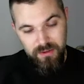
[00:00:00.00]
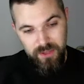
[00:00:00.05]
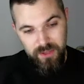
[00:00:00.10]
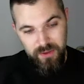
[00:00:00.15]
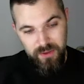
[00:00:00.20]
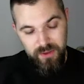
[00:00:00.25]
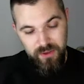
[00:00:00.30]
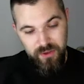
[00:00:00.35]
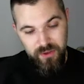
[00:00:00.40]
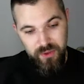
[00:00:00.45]

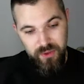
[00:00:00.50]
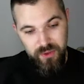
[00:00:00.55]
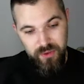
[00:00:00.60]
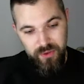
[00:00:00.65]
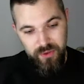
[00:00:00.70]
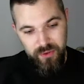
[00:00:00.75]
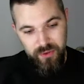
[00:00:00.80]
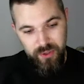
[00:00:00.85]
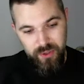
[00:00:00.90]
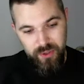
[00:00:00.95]

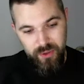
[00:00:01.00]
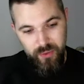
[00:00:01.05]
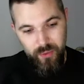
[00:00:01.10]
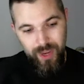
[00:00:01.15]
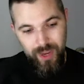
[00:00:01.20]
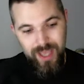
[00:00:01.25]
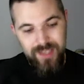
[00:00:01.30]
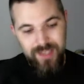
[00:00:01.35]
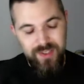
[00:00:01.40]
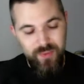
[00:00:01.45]
there are
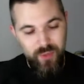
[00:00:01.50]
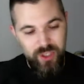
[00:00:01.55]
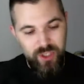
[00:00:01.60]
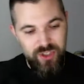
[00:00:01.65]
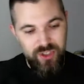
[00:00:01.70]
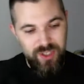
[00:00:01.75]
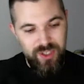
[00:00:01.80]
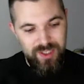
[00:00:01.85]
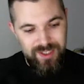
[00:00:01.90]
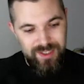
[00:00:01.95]
ways in
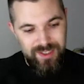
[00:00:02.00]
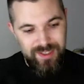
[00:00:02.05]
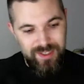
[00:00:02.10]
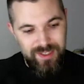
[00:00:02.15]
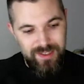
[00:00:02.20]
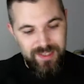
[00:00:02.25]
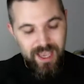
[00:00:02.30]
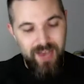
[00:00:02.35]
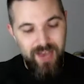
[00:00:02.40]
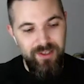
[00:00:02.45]
which
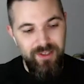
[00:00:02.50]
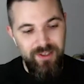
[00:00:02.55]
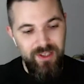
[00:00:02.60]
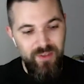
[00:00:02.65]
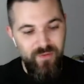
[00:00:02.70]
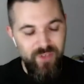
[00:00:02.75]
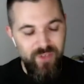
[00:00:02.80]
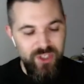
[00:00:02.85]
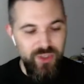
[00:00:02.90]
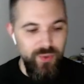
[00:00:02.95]
the sound and
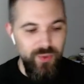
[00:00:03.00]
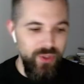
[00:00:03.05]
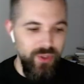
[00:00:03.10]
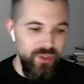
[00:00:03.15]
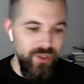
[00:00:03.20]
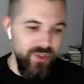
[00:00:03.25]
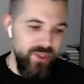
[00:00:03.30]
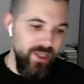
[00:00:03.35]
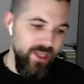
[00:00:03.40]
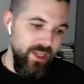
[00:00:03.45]
the
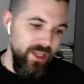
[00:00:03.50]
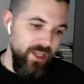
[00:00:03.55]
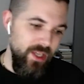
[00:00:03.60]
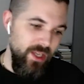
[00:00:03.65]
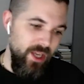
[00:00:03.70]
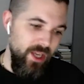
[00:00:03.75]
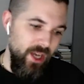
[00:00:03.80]
visuals,